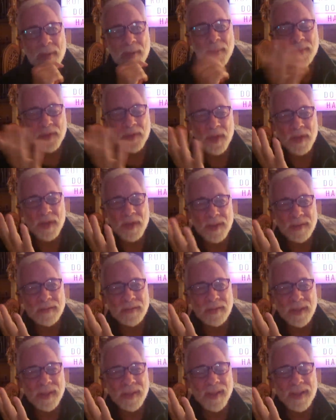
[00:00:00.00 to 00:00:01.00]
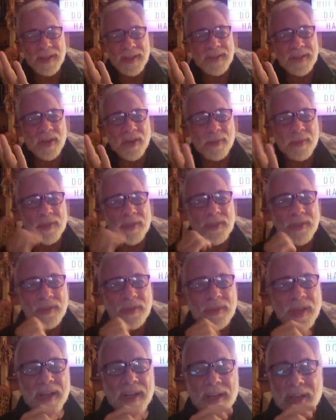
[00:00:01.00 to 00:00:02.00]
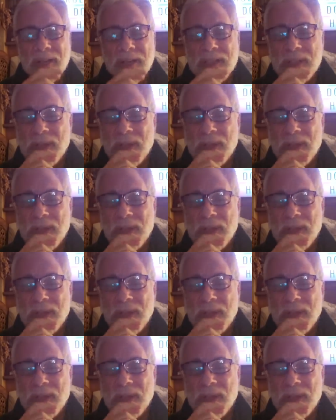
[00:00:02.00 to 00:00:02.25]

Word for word: I'm talking, you know, like I said, almost two decades